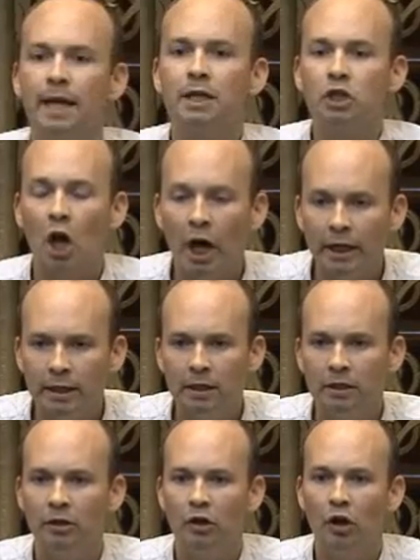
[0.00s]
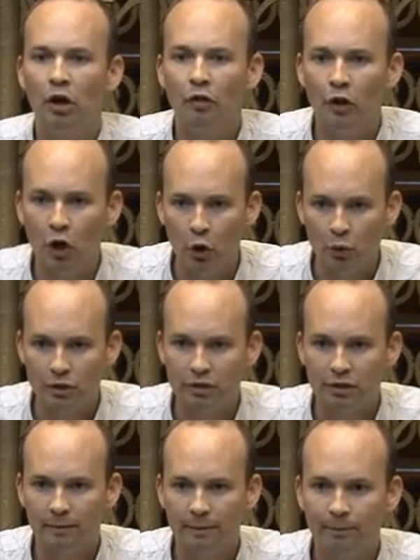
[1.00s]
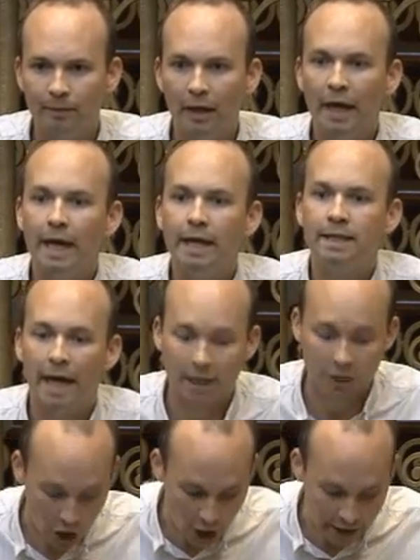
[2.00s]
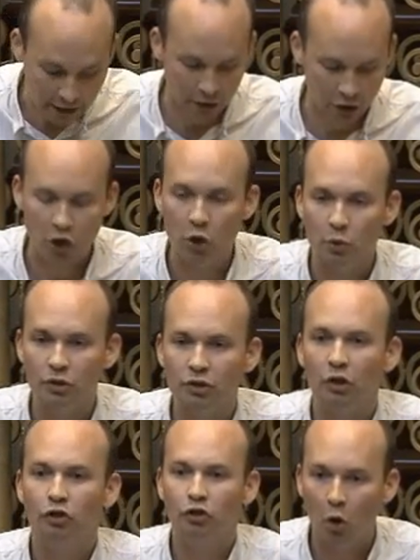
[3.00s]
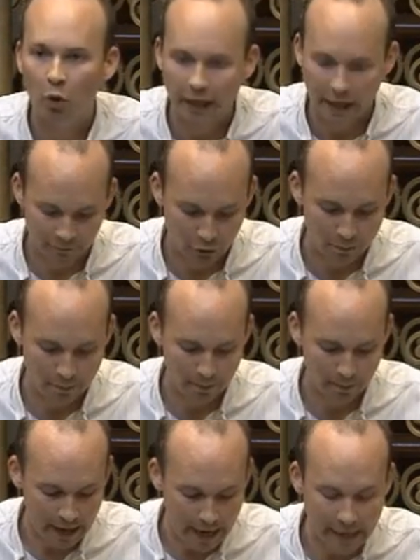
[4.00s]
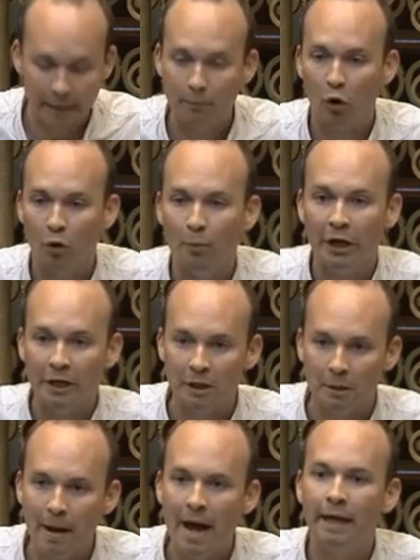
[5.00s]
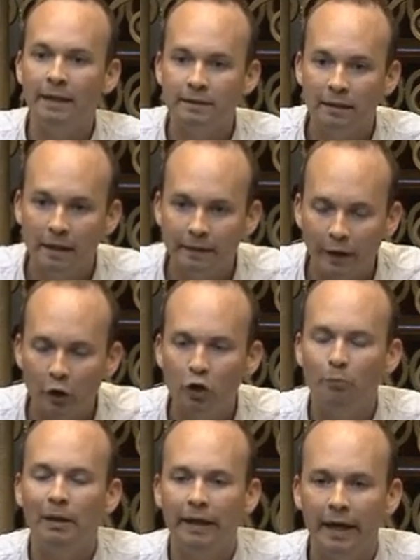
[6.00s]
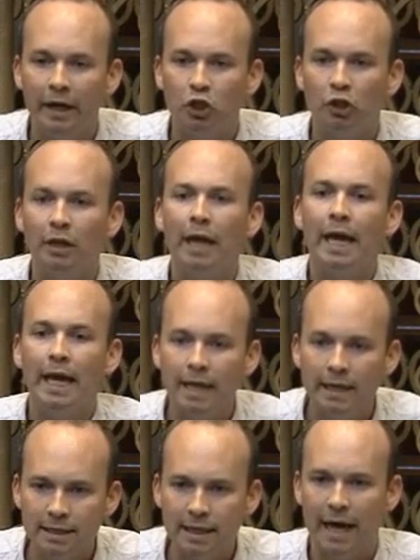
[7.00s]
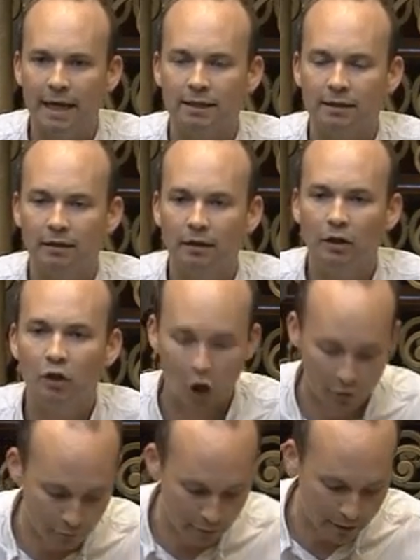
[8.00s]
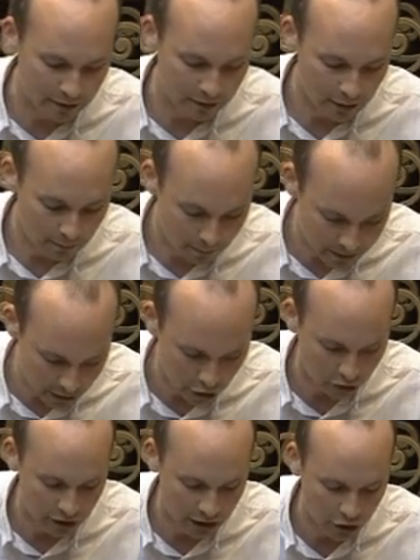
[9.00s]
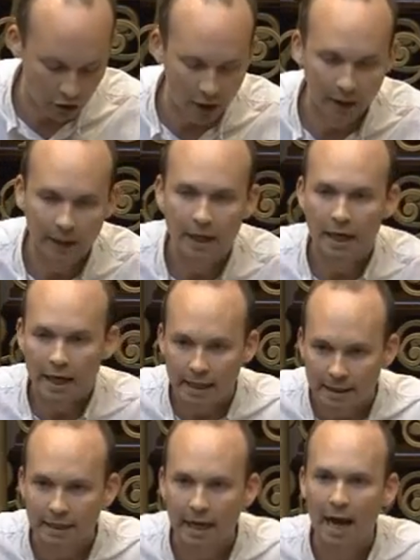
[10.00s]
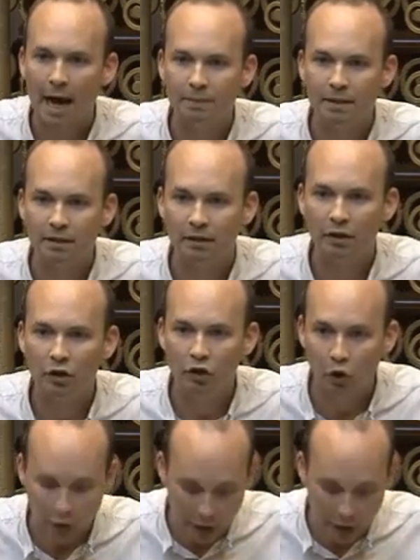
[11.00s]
tighten the noose. He said tighten the noose. Don't give them any more money. Demand their humiliation. Is that the government position, Taoiseach? He stabbed the Greek